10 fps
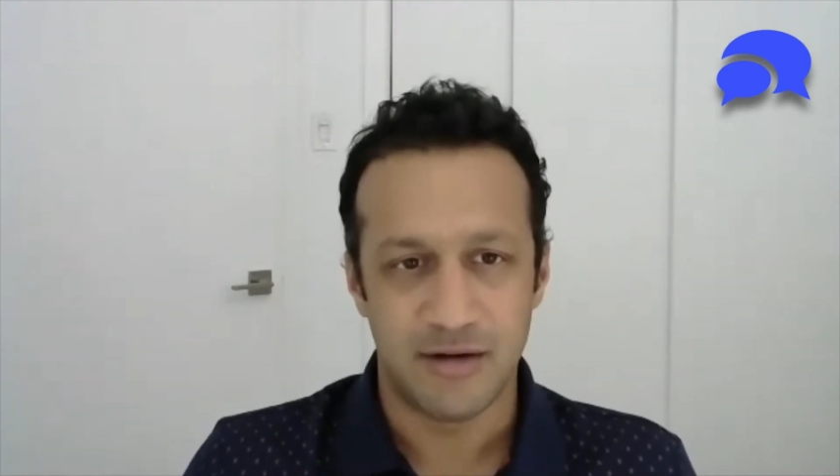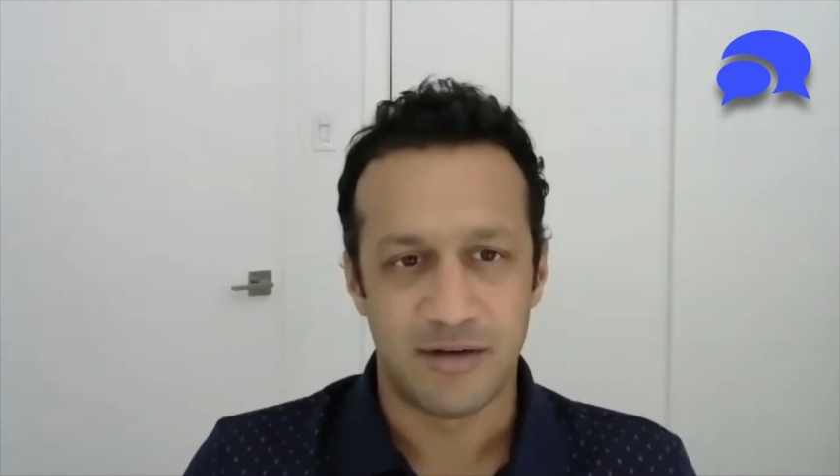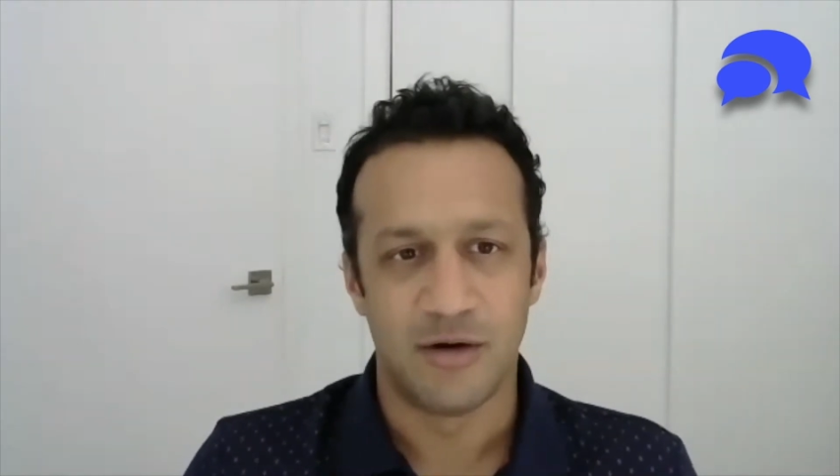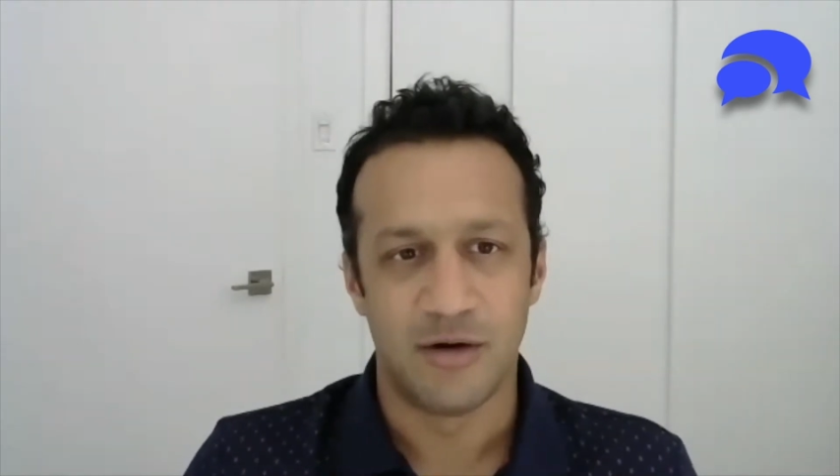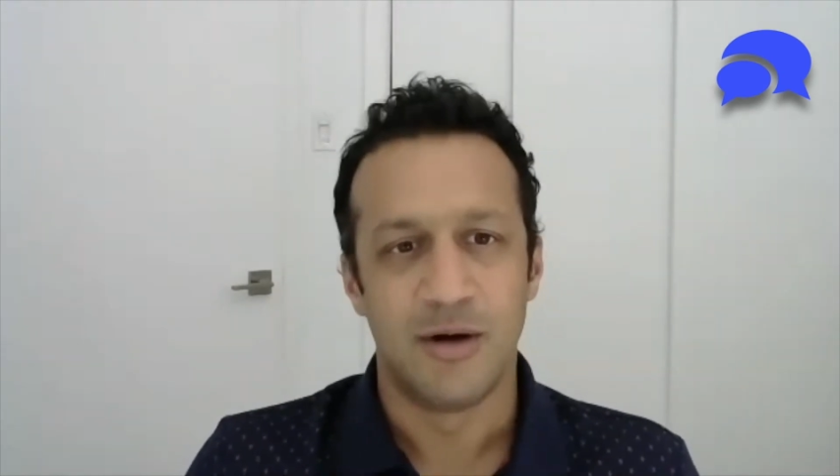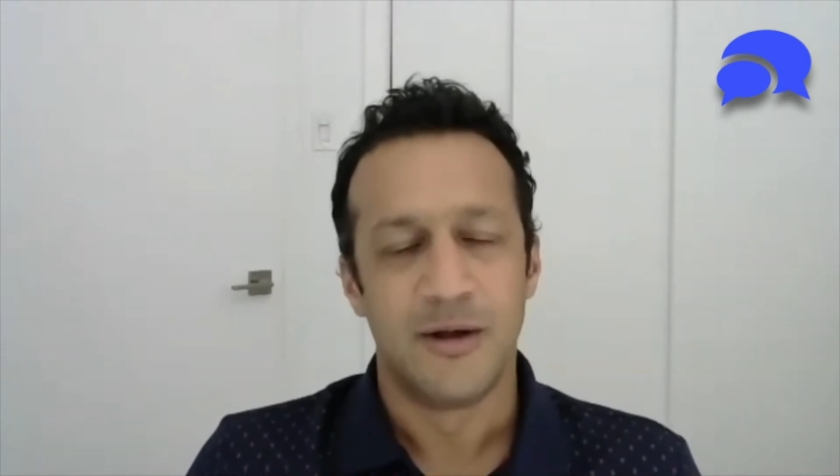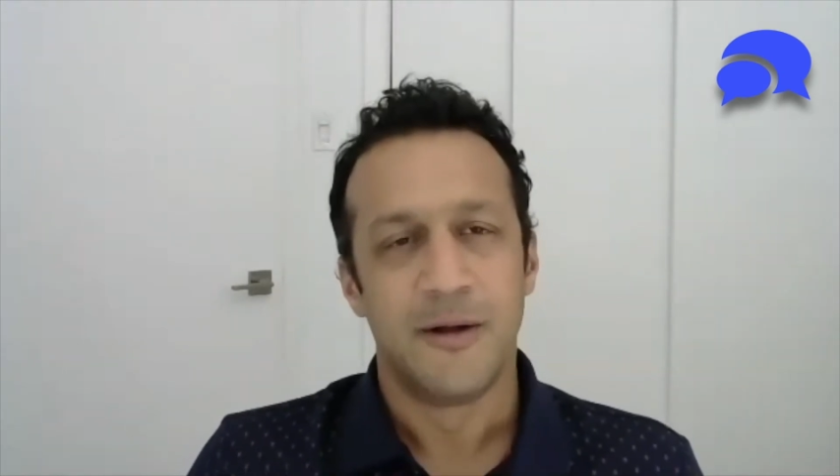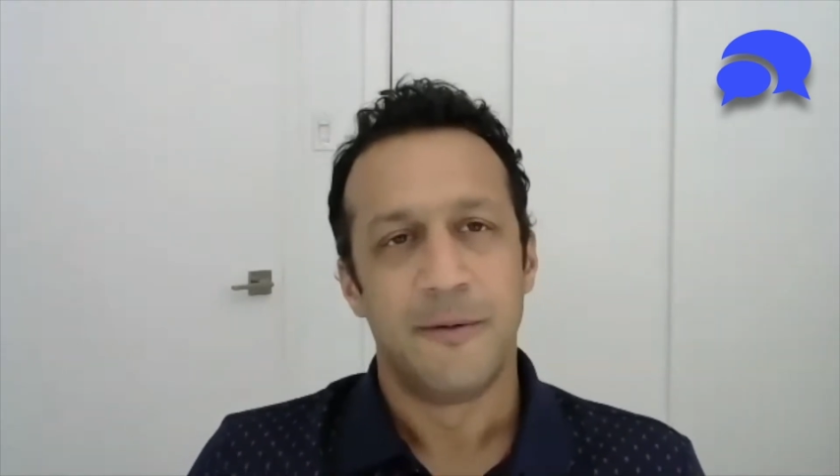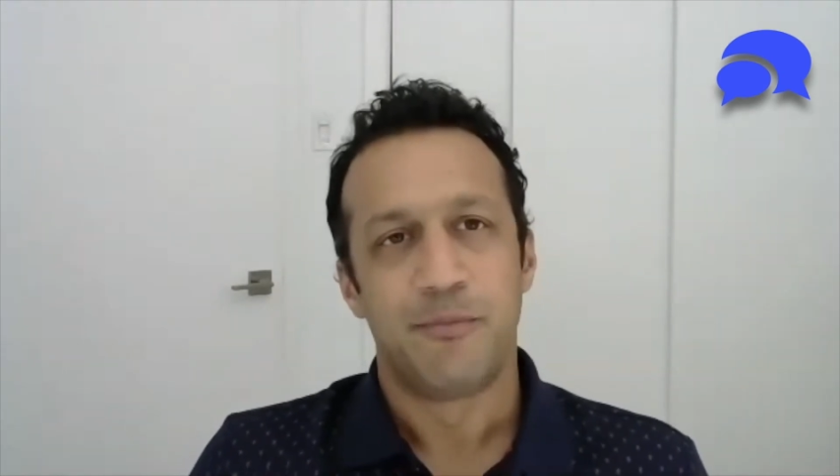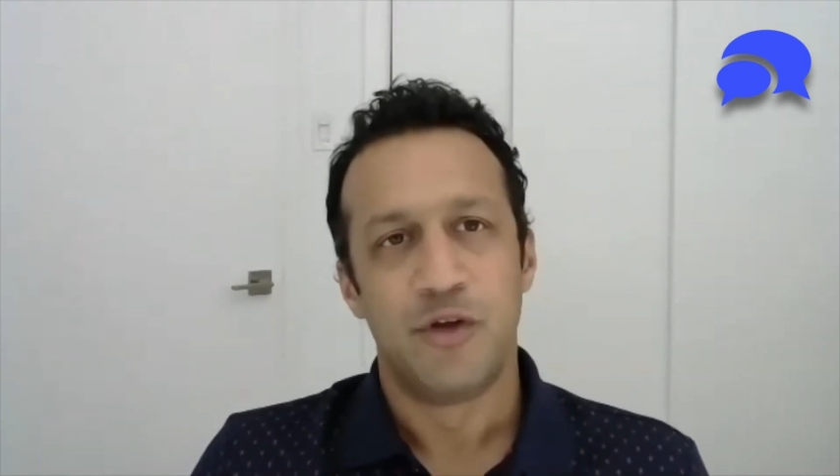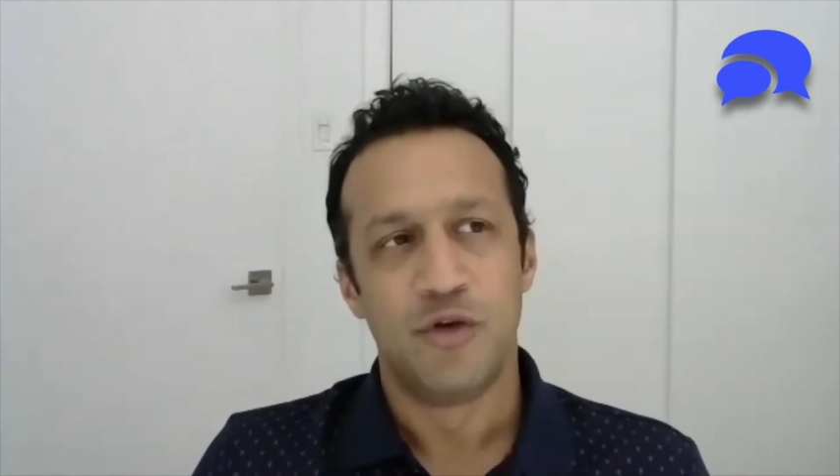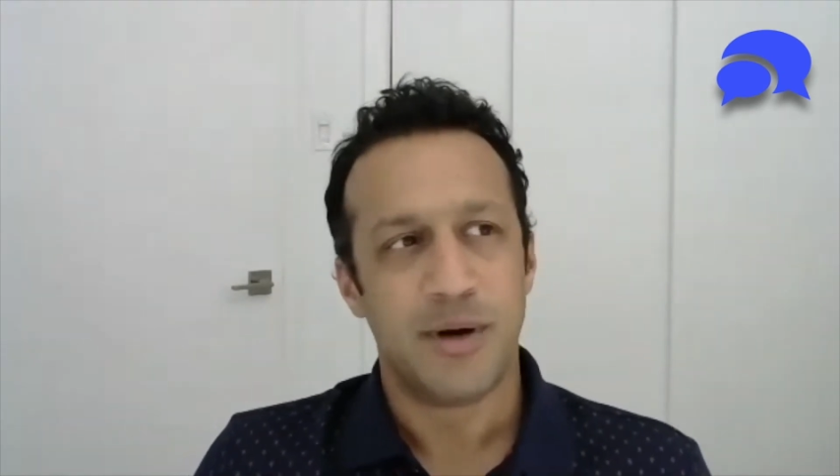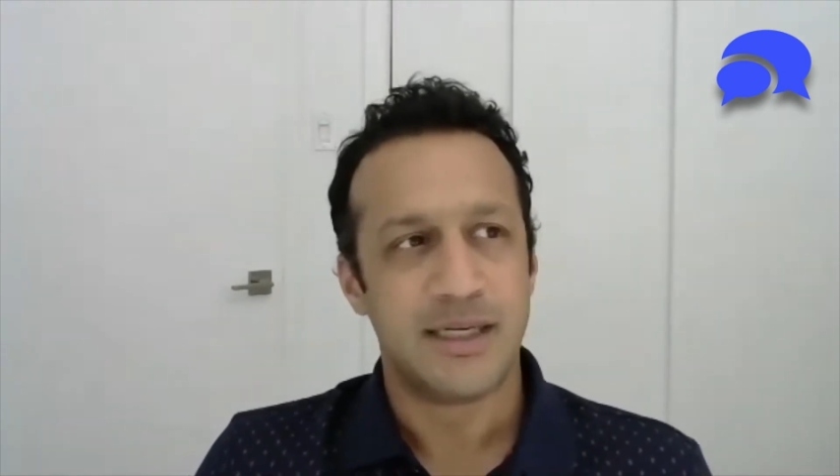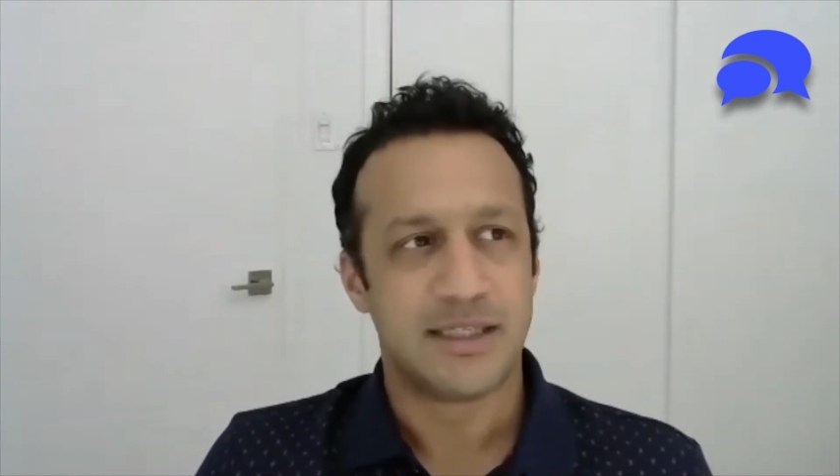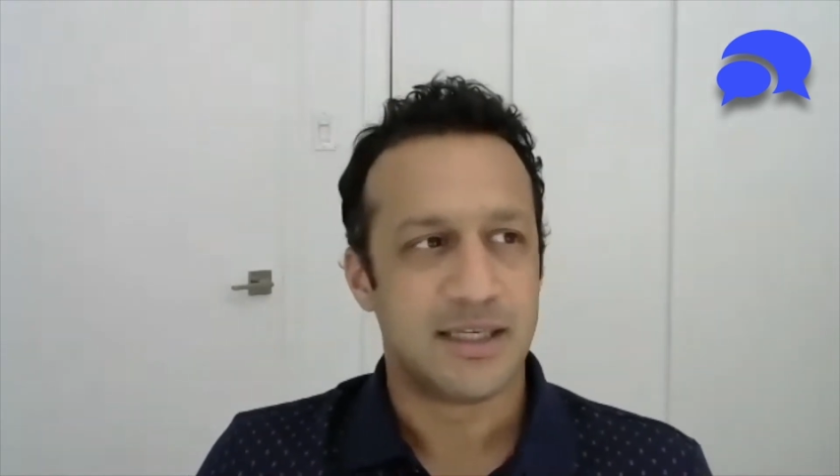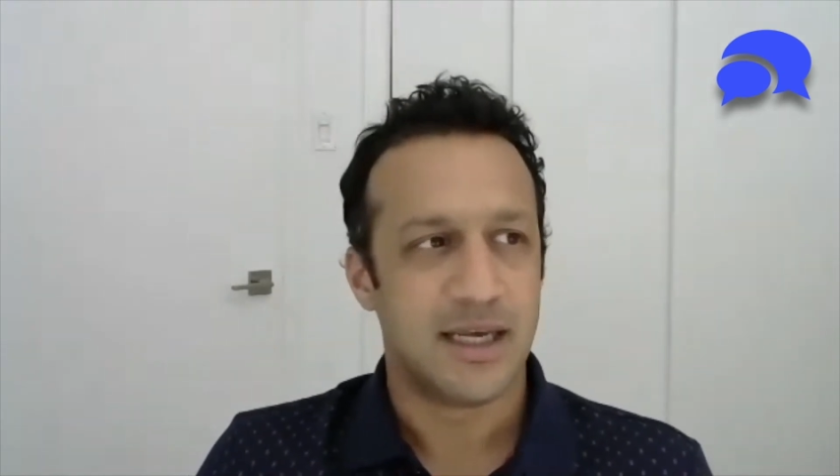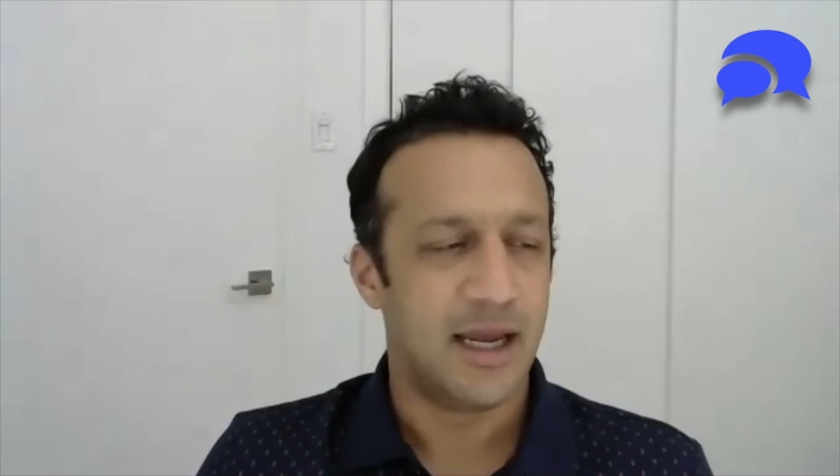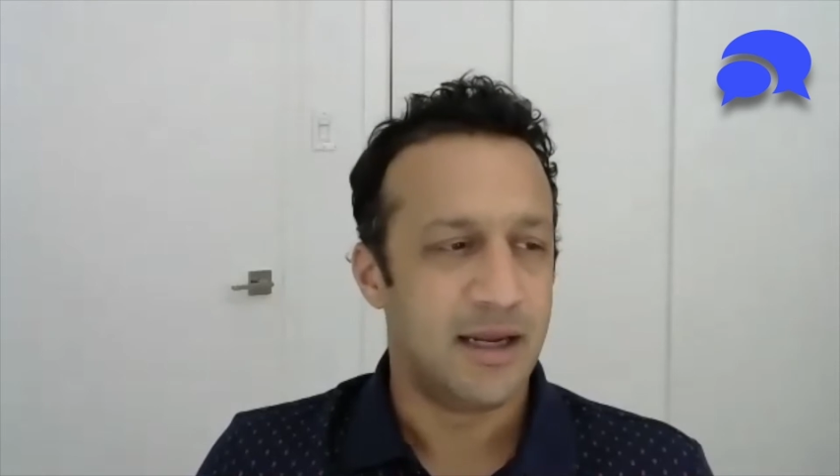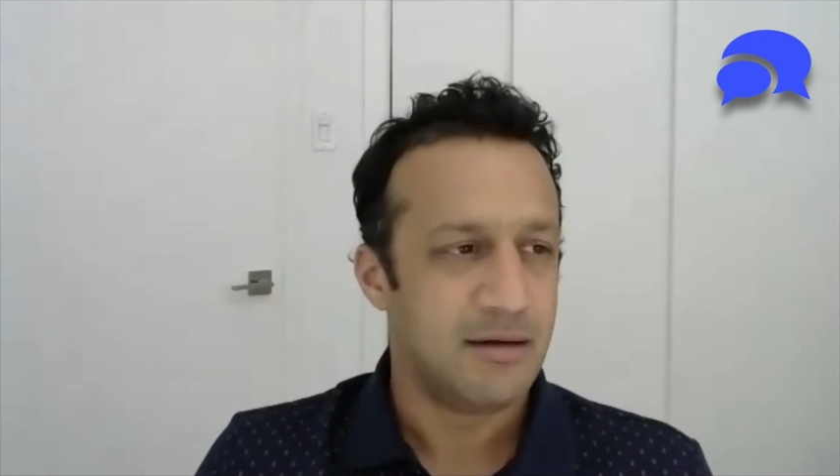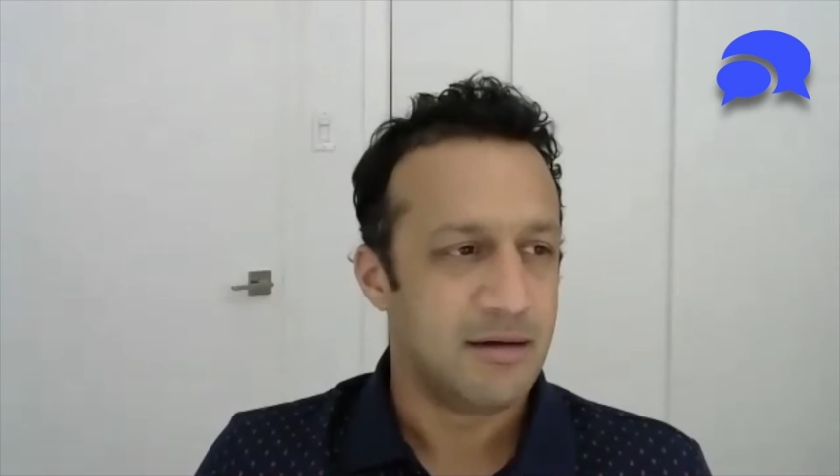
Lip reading: So you might say,